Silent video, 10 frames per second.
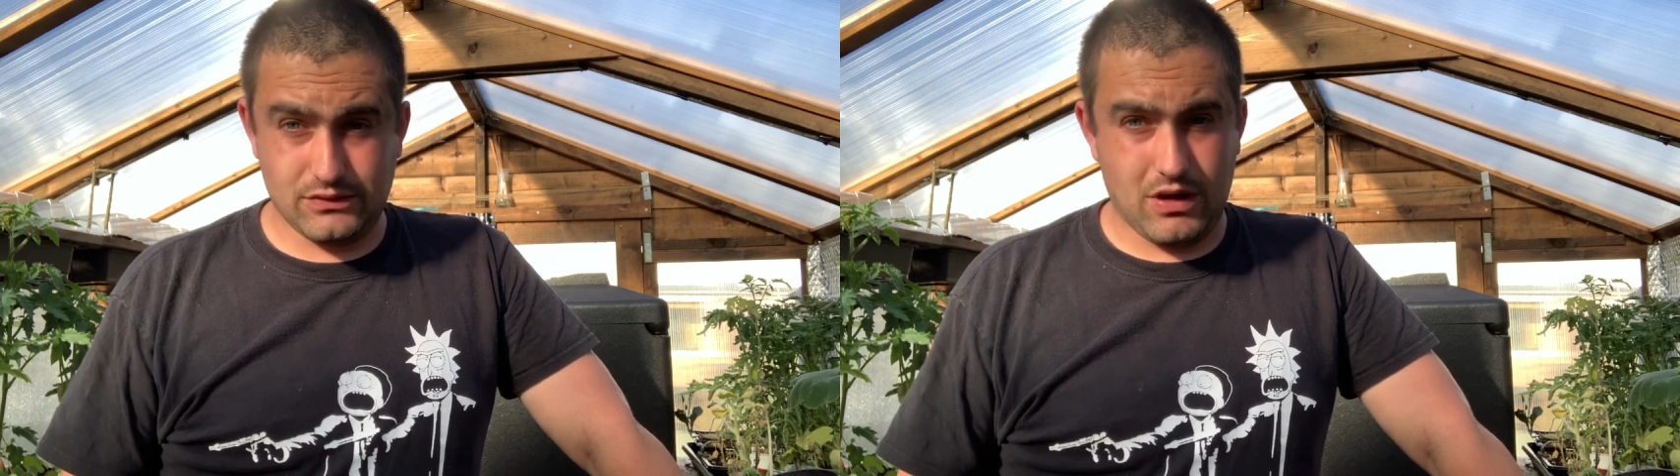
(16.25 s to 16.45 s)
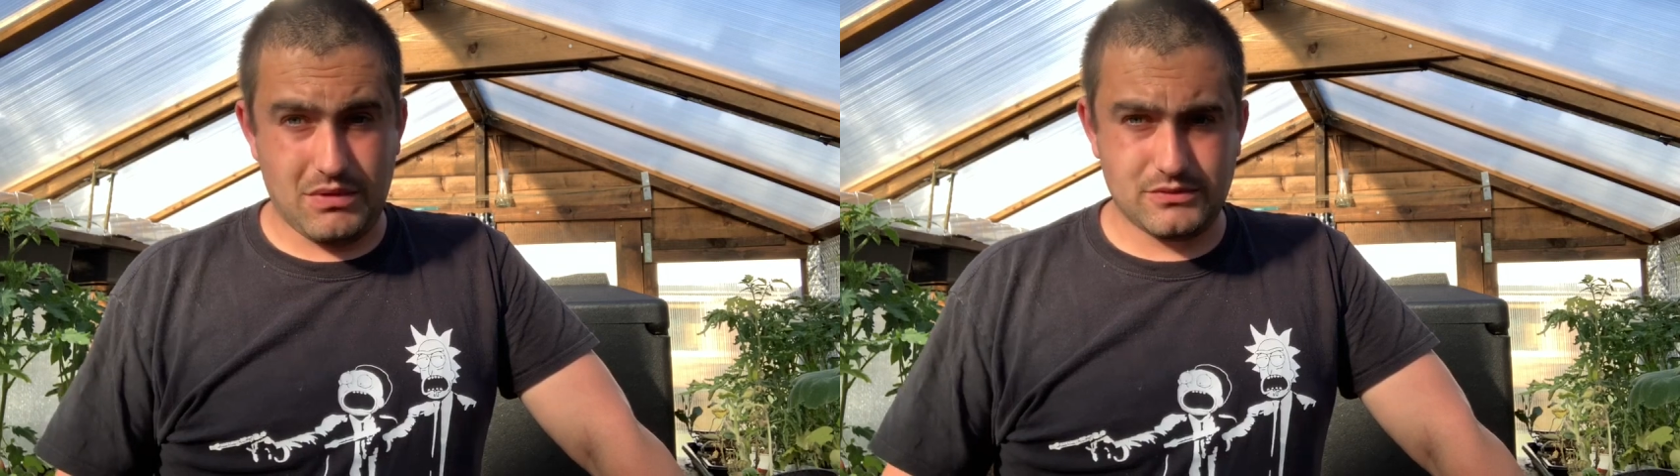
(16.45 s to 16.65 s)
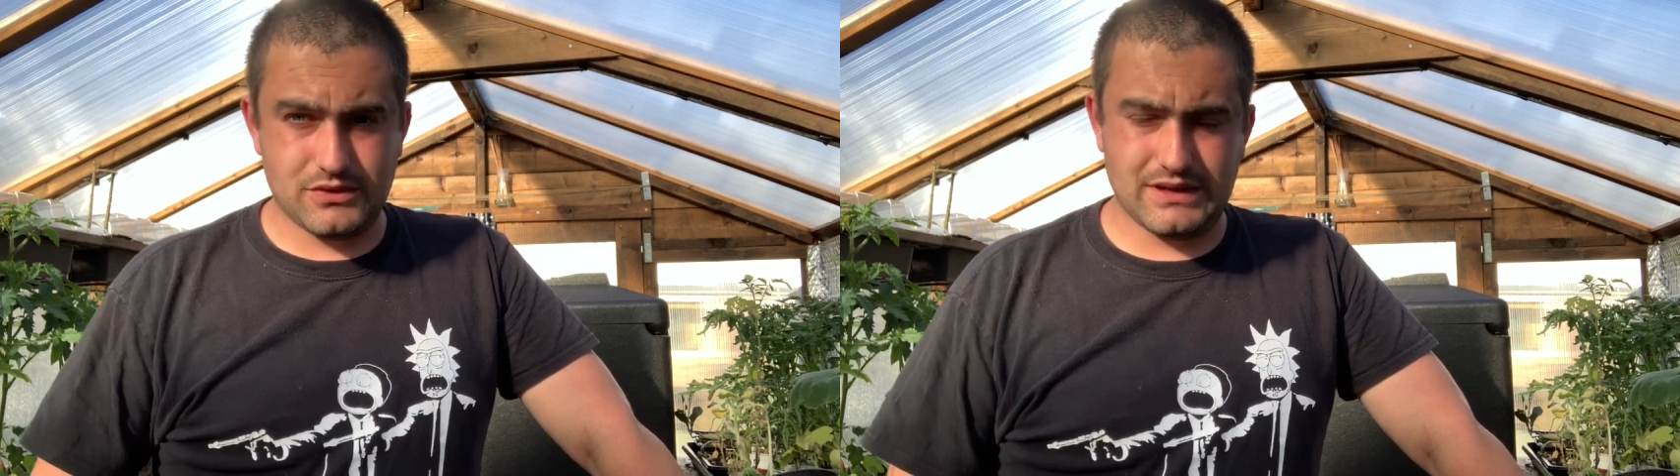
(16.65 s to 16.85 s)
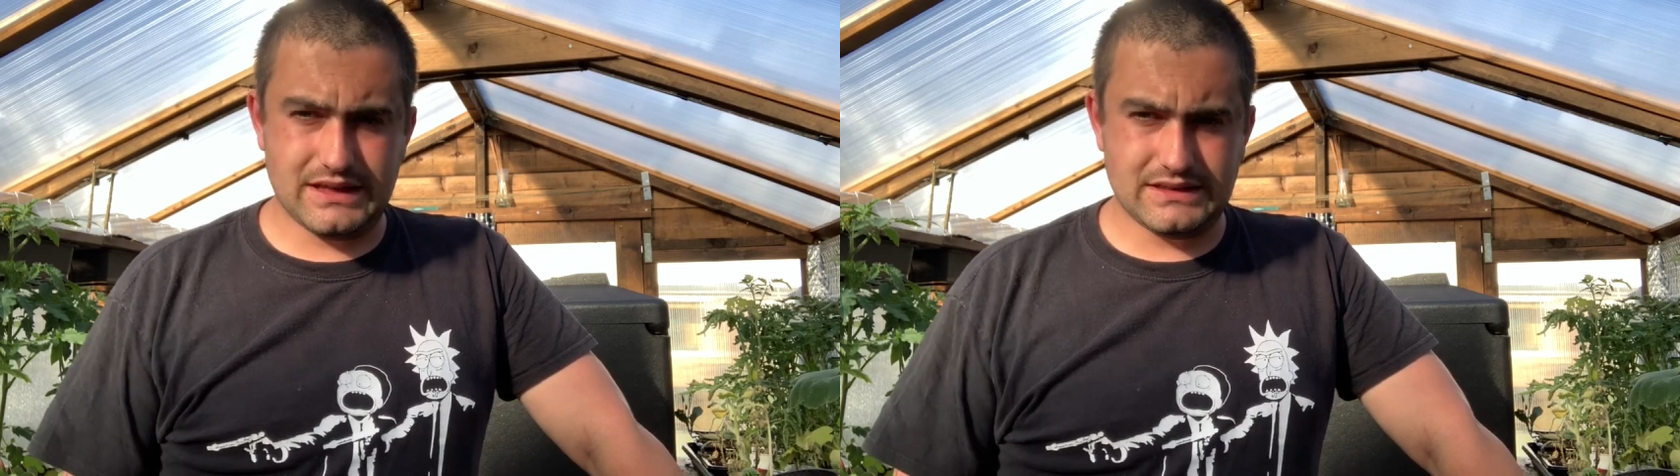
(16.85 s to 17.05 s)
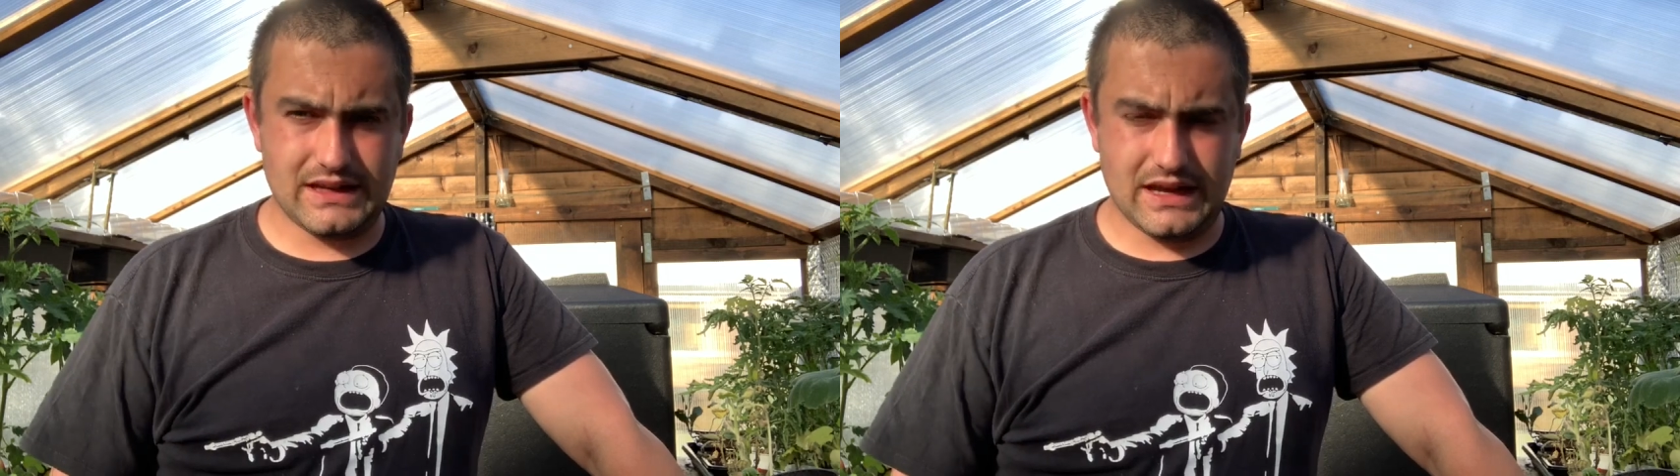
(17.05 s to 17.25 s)
what I'm up to in here
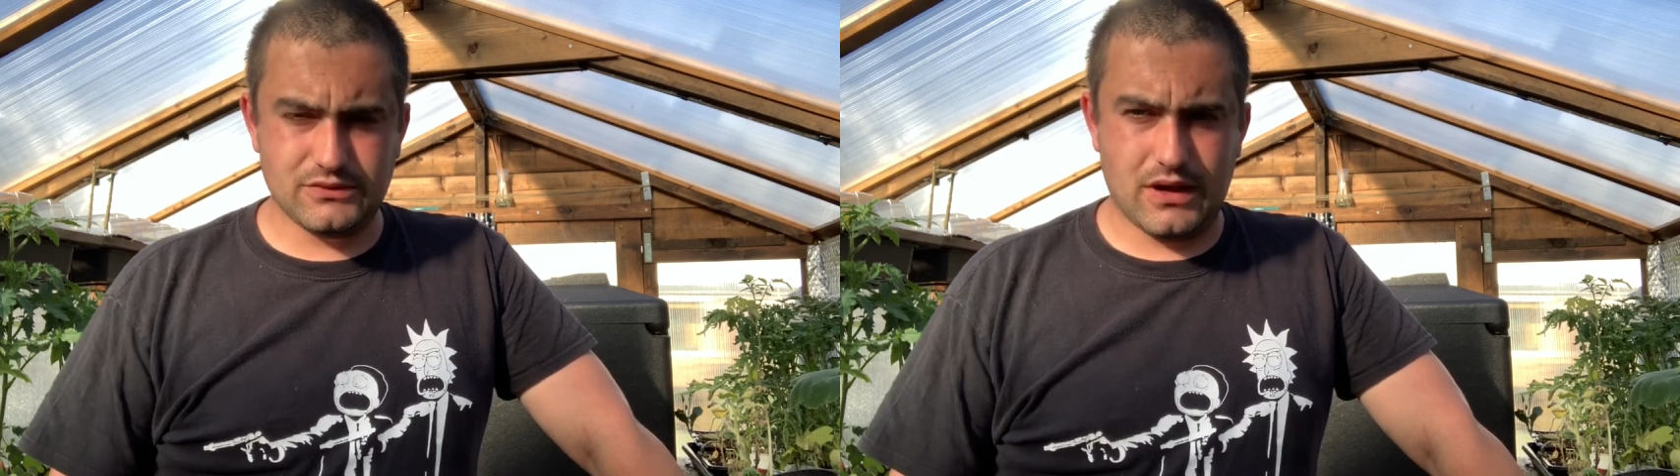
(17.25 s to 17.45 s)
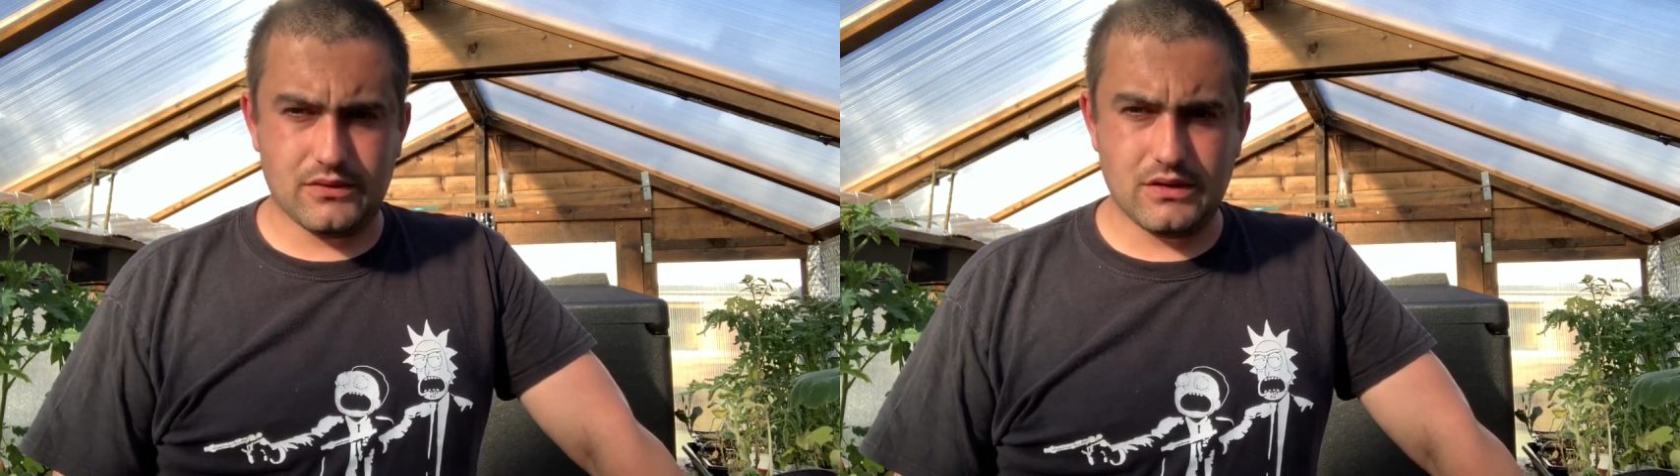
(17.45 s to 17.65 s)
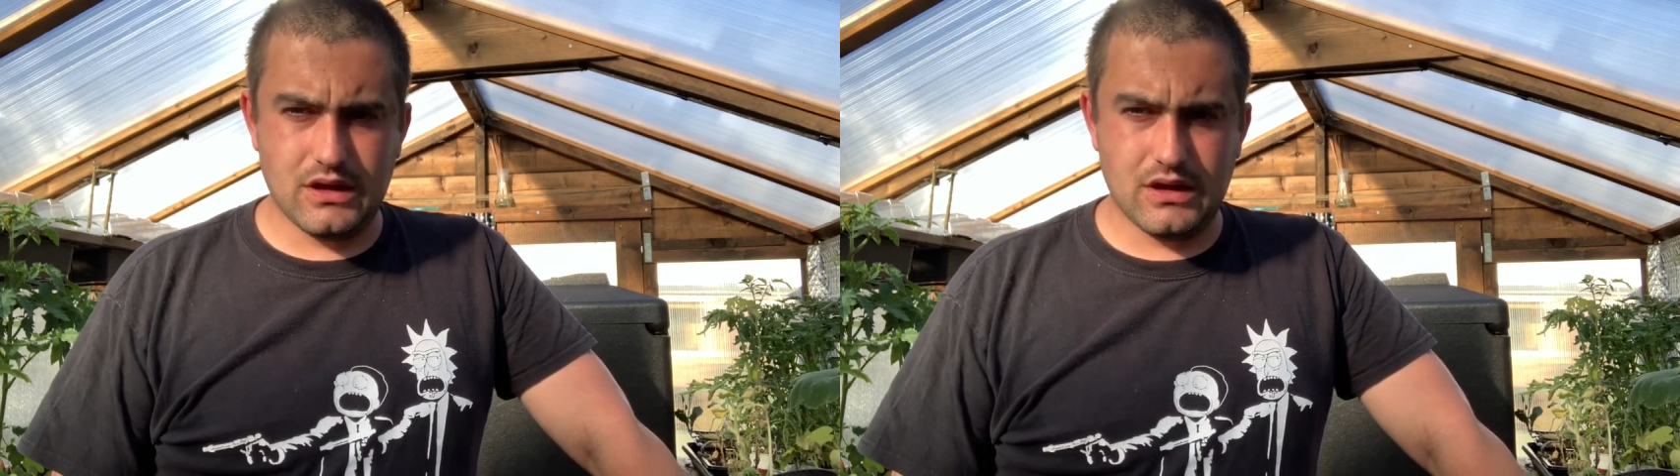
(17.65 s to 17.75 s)
today as well.